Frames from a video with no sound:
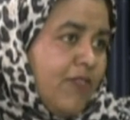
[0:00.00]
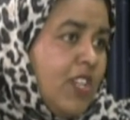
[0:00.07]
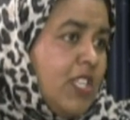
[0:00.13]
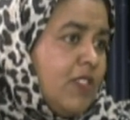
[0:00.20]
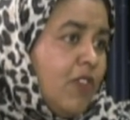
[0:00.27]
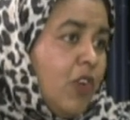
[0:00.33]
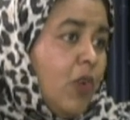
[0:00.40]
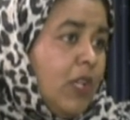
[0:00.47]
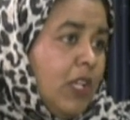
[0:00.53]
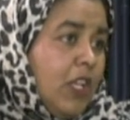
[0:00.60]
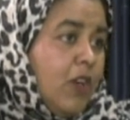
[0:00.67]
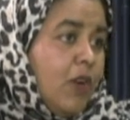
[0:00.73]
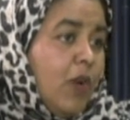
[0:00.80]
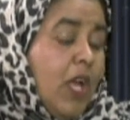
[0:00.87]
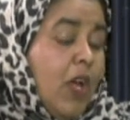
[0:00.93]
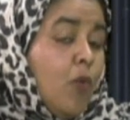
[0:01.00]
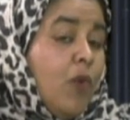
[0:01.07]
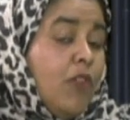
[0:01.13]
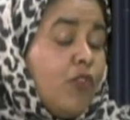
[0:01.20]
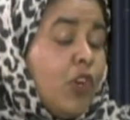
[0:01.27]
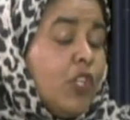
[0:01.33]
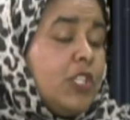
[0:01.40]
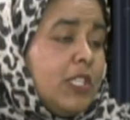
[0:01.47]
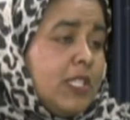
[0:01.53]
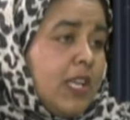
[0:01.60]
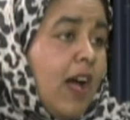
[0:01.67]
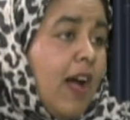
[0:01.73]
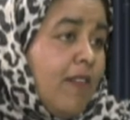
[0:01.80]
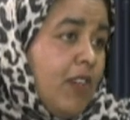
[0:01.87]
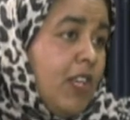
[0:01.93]
First of all, we've got to
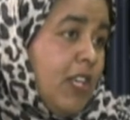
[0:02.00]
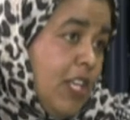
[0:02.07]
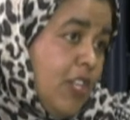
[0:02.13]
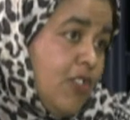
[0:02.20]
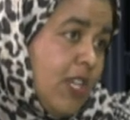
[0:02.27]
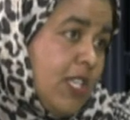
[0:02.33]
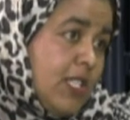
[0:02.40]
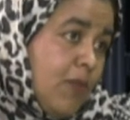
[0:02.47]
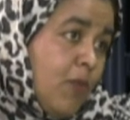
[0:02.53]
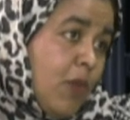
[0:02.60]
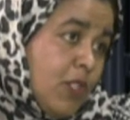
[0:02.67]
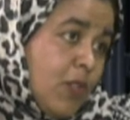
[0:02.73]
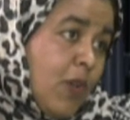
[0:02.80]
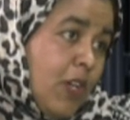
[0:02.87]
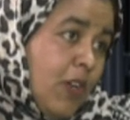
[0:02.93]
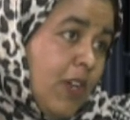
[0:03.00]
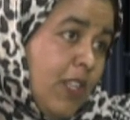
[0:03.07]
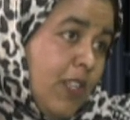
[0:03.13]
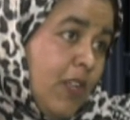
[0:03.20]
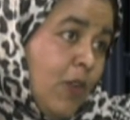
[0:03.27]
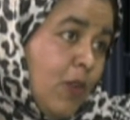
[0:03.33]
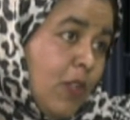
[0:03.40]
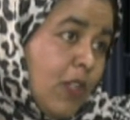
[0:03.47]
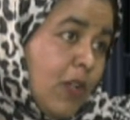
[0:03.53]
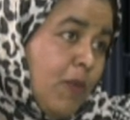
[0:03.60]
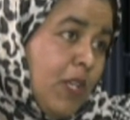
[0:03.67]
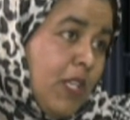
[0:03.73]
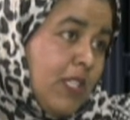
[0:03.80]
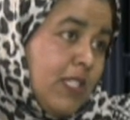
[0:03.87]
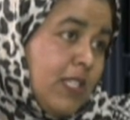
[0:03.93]
start having an interest in what's going on in the local
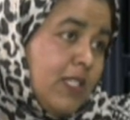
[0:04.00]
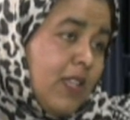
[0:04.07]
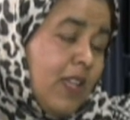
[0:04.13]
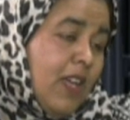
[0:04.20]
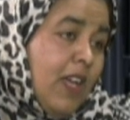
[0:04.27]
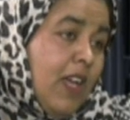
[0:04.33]
communities.